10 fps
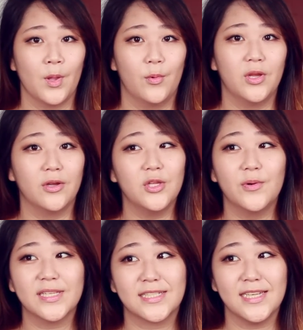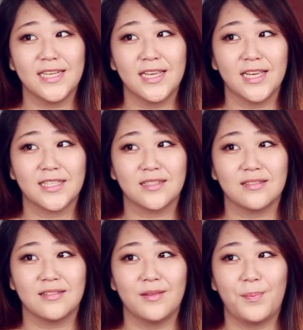when you're in USD, it's
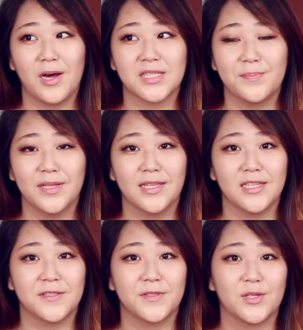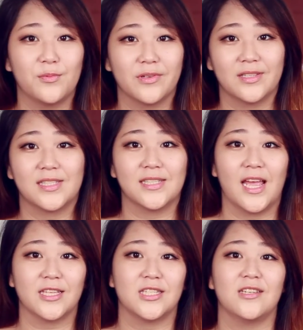the possibilities of someone
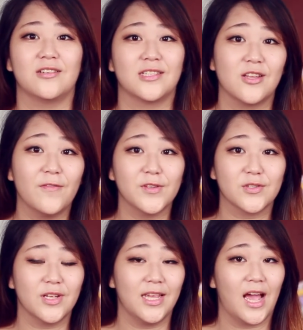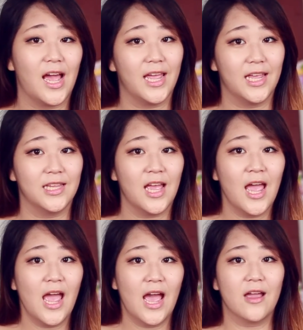snatching your stuff is really high,
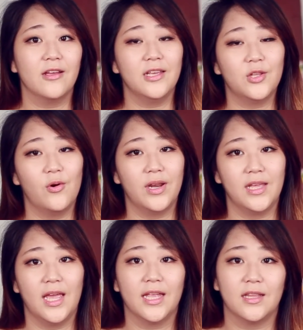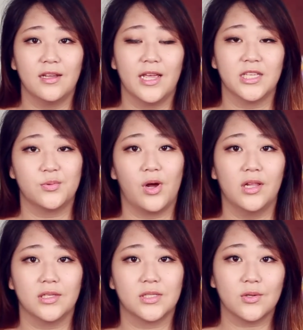and I really don't want to get a nice
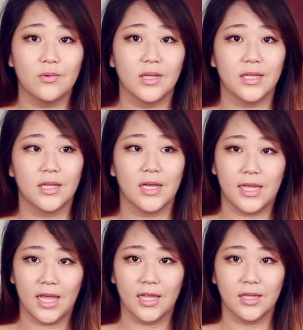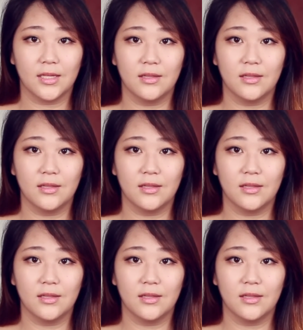wallet stolen again.